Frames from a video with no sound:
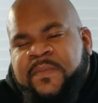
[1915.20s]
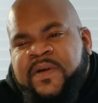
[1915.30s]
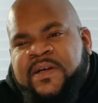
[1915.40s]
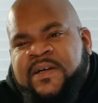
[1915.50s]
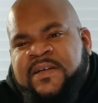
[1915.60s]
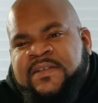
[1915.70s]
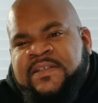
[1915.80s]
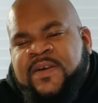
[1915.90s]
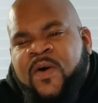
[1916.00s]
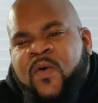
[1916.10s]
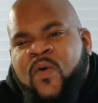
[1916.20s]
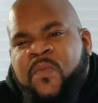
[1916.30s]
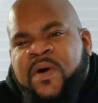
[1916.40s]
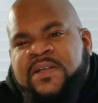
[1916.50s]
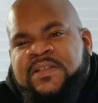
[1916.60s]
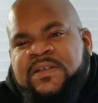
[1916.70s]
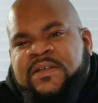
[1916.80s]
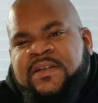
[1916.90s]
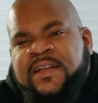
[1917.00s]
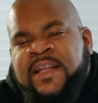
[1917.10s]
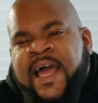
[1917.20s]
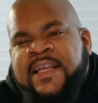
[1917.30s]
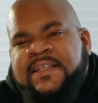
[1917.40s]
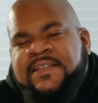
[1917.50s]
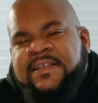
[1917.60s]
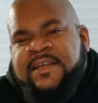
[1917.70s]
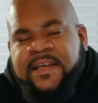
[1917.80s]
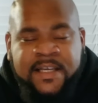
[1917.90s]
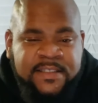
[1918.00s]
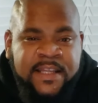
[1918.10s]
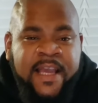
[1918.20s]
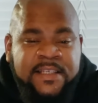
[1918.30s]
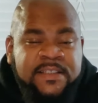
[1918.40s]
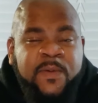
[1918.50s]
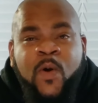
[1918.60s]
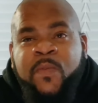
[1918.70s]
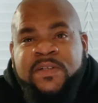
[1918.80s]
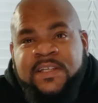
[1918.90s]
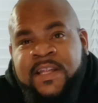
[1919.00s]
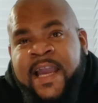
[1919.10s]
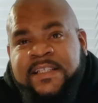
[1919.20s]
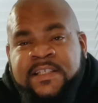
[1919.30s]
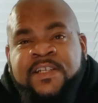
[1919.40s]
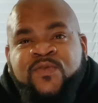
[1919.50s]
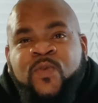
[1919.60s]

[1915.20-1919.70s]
because it's a whole bunch of lights. It's like there's a whole bunch of lights in this